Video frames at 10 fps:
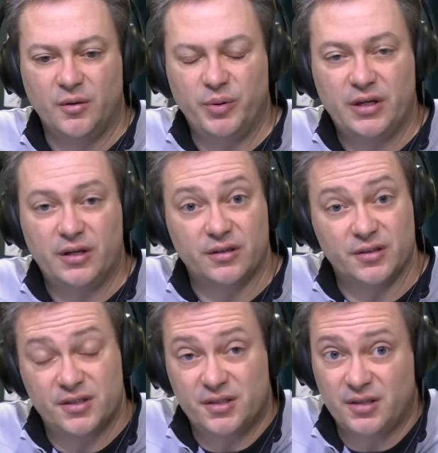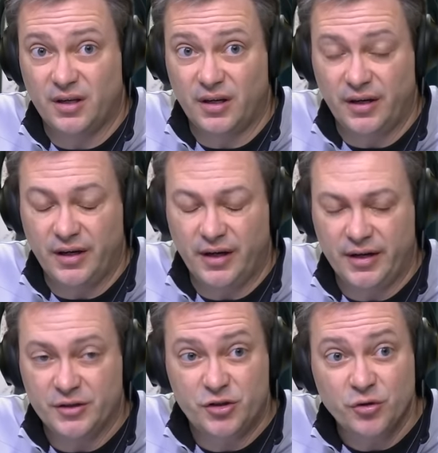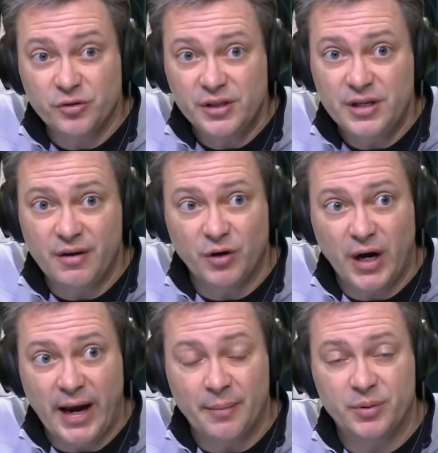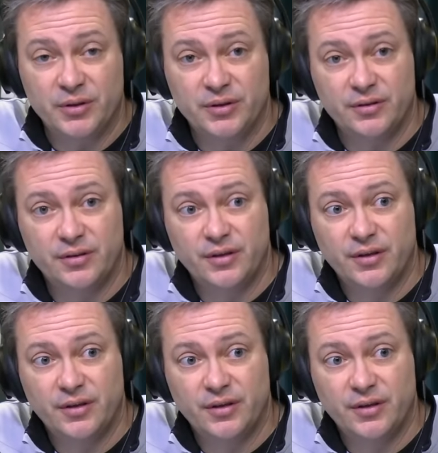because it certainly never happened